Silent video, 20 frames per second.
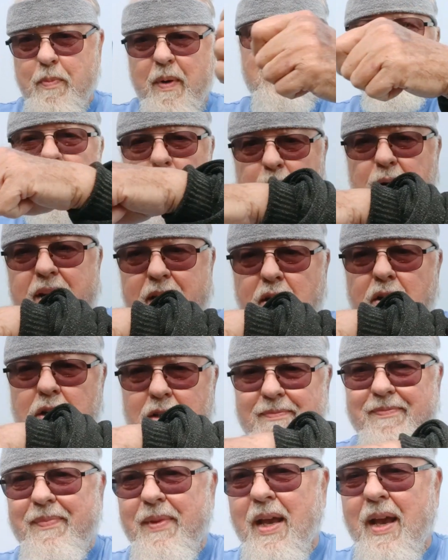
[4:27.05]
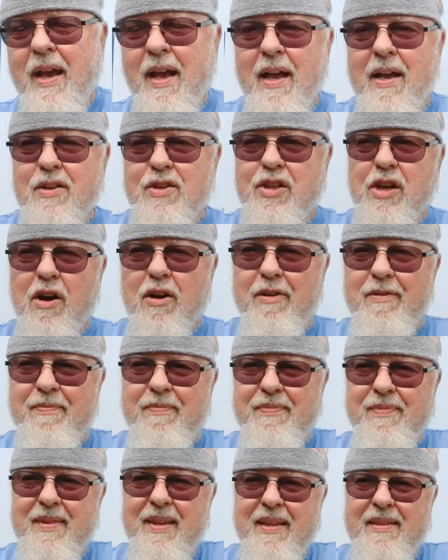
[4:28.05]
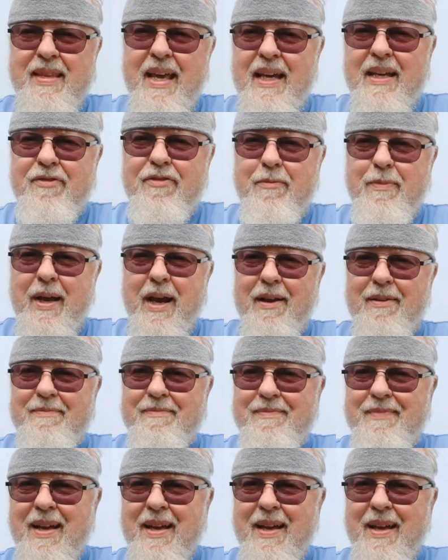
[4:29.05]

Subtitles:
but they're pretty good. So take it from there.